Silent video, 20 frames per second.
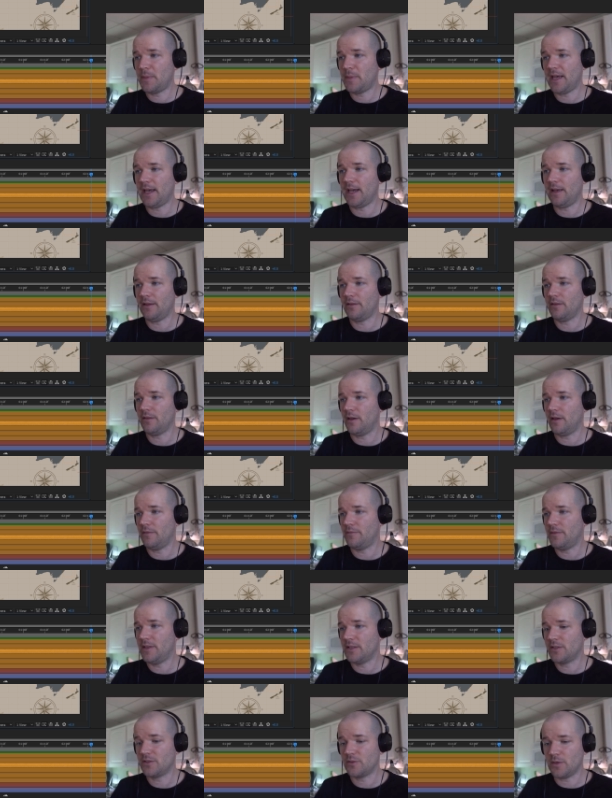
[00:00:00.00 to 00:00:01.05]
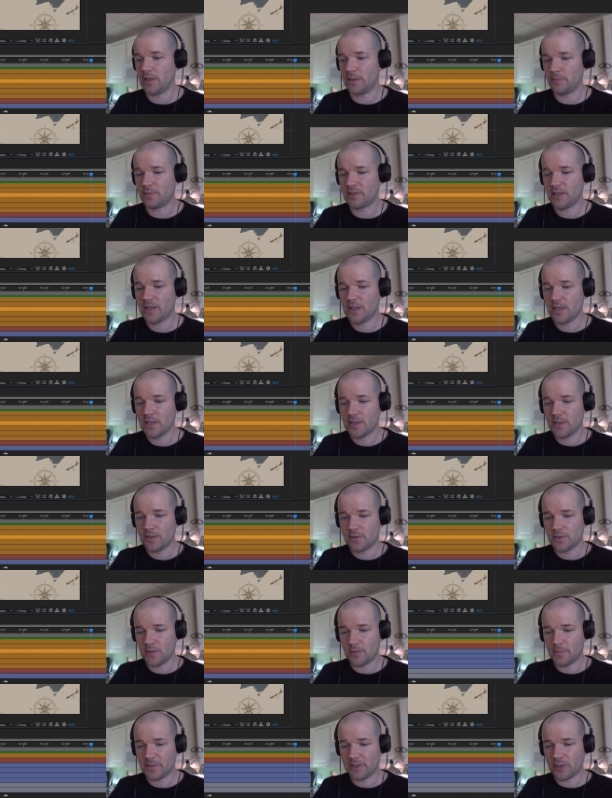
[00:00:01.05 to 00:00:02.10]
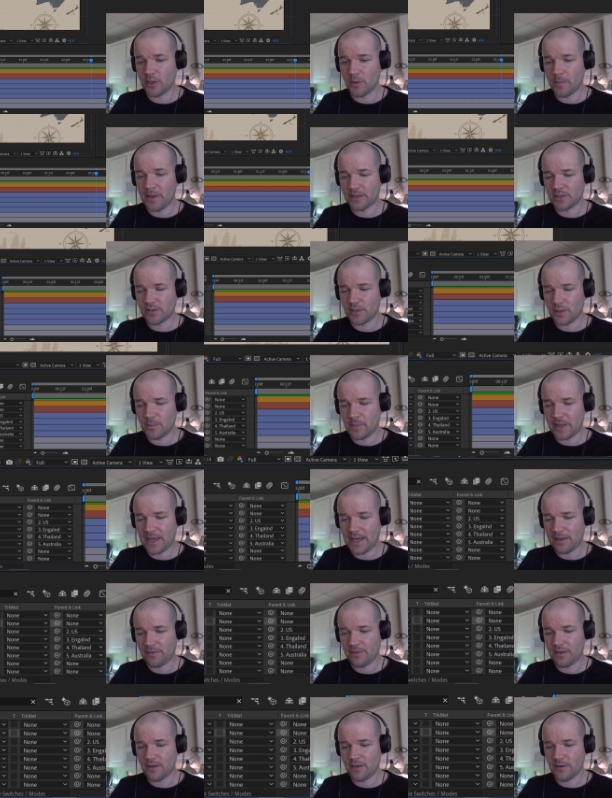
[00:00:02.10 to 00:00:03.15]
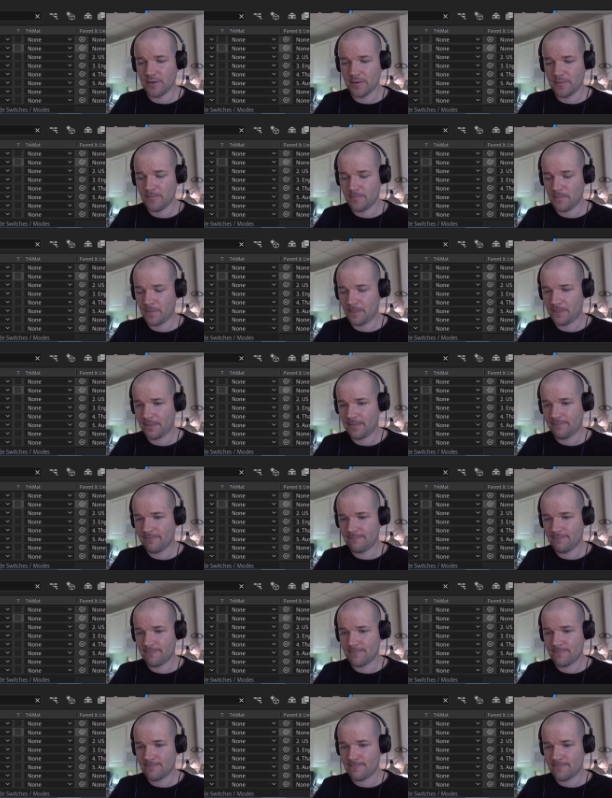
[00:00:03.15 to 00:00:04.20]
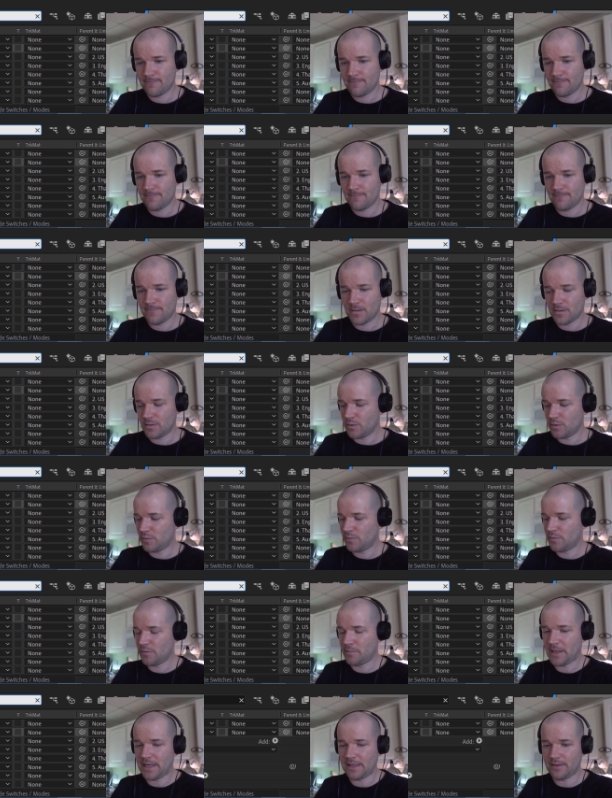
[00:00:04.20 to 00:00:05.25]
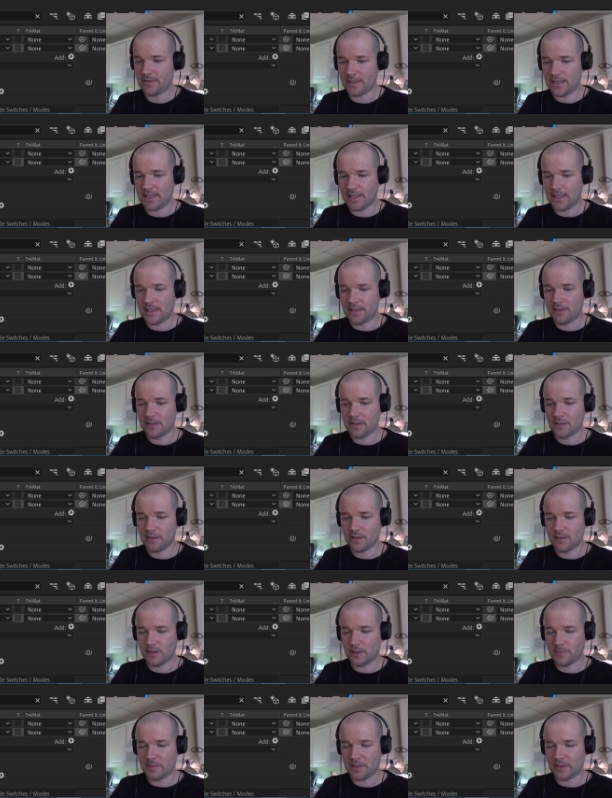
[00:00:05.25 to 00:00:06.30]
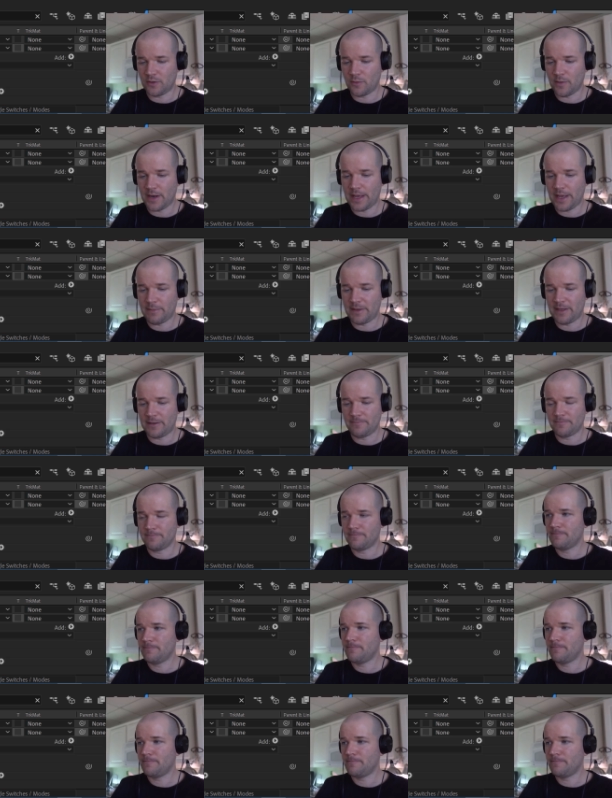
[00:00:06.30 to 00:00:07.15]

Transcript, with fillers: path of this script. So I'm going to go back to the path here, search for path again, and I'm going to grab it.